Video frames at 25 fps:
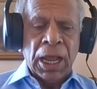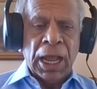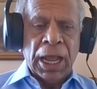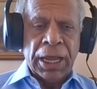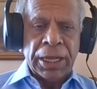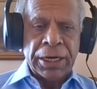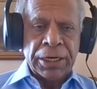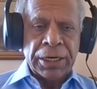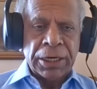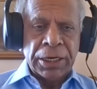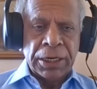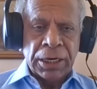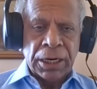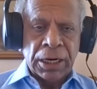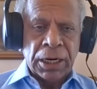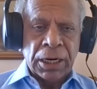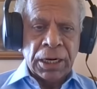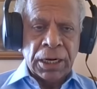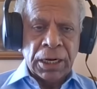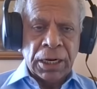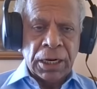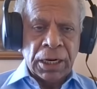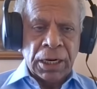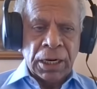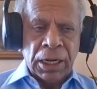
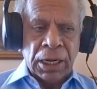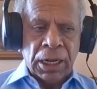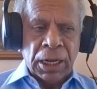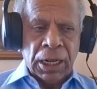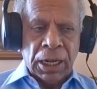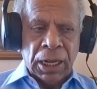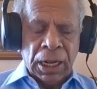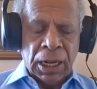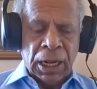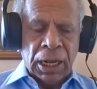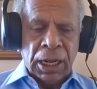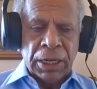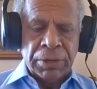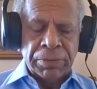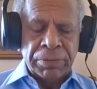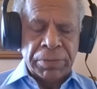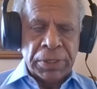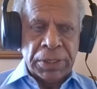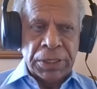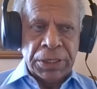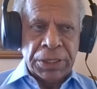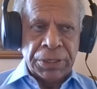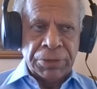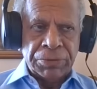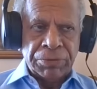and I
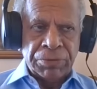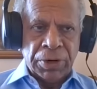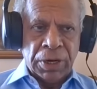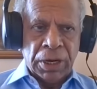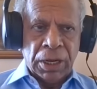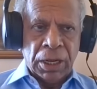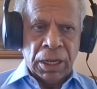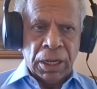believe